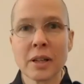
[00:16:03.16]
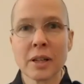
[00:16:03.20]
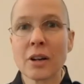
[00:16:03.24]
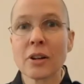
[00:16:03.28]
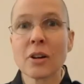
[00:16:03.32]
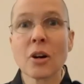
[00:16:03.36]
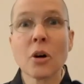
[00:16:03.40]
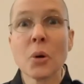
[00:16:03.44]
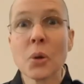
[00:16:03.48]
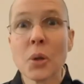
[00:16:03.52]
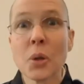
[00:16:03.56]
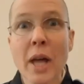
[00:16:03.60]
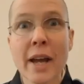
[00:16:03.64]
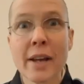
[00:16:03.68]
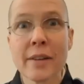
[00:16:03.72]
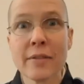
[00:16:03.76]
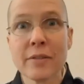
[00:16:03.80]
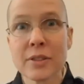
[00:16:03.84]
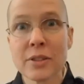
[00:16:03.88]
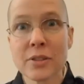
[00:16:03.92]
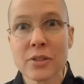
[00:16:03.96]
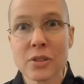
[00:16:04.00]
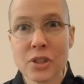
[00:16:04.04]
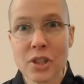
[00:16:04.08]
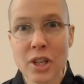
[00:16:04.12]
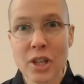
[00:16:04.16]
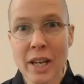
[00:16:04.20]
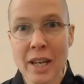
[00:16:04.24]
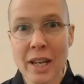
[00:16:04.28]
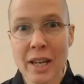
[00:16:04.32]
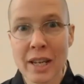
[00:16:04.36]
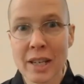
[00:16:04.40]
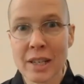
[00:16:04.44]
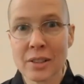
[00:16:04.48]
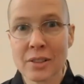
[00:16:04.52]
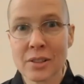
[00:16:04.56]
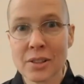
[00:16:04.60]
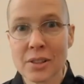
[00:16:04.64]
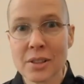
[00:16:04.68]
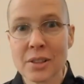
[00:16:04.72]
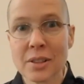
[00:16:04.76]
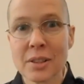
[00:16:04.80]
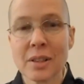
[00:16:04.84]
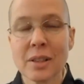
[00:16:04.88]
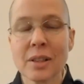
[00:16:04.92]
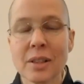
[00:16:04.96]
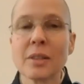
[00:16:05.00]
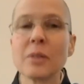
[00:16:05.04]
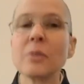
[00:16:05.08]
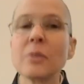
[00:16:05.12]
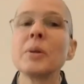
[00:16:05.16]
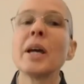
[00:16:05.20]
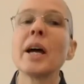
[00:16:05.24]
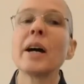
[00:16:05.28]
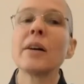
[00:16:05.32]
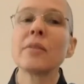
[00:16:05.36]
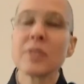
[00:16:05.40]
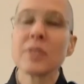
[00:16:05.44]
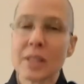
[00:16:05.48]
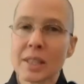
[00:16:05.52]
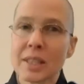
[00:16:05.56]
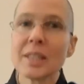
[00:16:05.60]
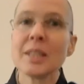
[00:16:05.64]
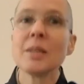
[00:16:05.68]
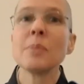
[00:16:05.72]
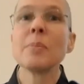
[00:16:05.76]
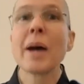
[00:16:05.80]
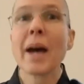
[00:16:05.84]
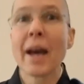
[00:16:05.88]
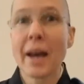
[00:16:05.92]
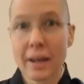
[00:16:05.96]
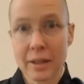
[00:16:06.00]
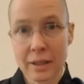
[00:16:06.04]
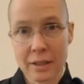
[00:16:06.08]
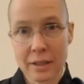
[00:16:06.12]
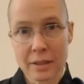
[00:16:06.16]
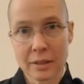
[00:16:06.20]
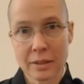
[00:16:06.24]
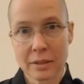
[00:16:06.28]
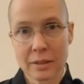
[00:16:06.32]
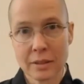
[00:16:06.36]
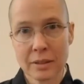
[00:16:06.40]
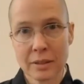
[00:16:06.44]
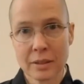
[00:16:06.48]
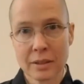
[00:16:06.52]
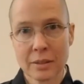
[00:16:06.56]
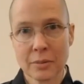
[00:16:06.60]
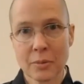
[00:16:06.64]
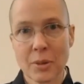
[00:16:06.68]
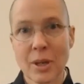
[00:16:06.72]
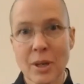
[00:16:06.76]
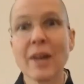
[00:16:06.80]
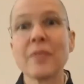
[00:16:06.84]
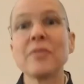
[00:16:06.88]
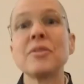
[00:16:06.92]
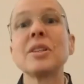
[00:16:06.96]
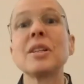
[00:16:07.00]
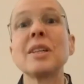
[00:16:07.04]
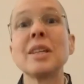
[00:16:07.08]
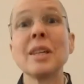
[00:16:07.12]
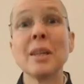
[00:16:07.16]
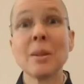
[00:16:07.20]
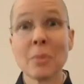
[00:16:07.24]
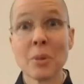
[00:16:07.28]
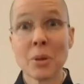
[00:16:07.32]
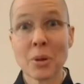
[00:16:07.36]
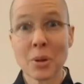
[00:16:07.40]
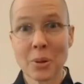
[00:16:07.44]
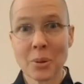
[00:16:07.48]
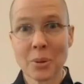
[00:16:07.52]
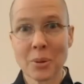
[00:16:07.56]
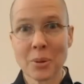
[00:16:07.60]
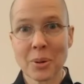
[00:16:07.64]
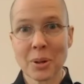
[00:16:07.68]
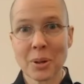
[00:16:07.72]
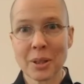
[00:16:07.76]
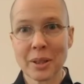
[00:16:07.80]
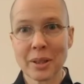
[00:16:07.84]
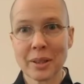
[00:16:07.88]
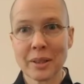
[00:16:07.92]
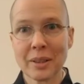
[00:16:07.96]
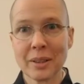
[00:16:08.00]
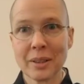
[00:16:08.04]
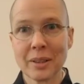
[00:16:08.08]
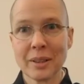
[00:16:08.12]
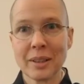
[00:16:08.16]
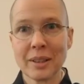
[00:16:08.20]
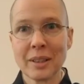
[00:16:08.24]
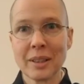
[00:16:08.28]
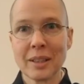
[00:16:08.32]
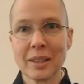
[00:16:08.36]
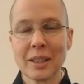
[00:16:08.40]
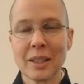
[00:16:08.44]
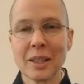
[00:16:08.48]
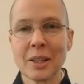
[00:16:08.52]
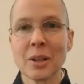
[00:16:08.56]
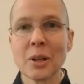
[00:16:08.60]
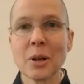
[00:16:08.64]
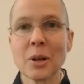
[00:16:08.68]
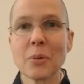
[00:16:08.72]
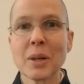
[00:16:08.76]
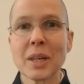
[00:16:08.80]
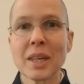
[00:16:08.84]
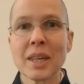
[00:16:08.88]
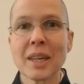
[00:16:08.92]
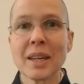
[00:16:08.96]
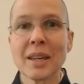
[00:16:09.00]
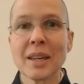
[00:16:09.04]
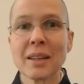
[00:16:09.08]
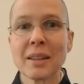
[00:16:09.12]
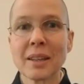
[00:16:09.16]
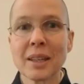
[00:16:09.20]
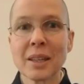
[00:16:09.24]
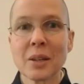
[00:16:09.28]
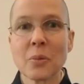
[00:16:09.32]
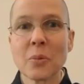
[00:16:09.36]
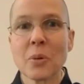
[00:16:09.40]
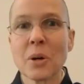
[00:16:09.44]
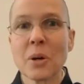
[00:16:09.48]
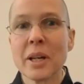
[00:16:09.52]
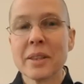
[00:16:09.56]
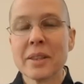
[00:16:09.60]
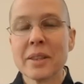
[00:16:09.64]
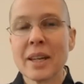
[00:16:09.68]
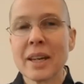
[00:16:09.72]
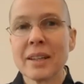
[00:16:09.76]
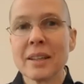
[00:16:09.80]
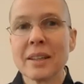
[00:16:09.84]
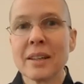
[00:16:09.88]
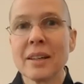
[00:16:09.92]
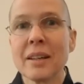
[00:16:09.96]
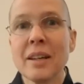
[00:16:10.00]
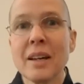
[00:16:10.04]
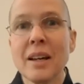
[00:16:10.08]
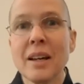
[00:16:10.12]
Our whole life has changed. We have to keep at it. We have to keep going. You know, we can't like want that